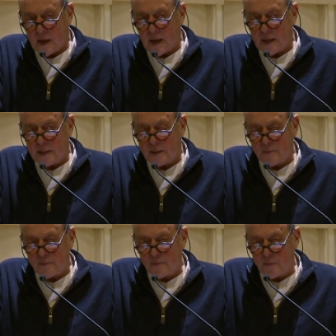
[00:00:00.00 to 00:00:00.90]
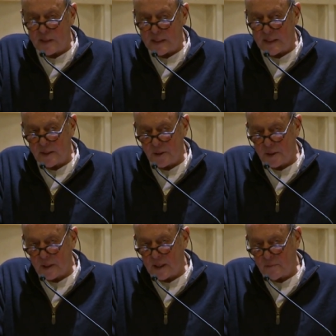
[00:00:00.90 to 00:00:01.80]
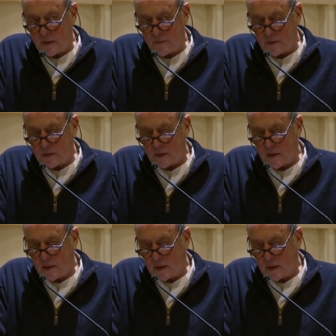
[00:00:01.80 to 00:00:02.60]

and to freeze a river